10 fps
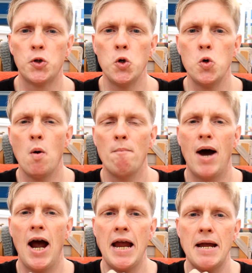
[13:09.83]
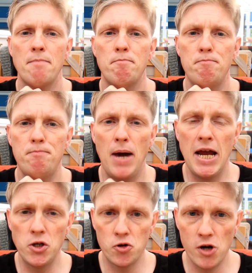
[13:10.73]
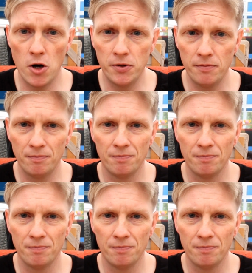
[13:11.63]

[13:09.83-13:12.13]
to my Patreon,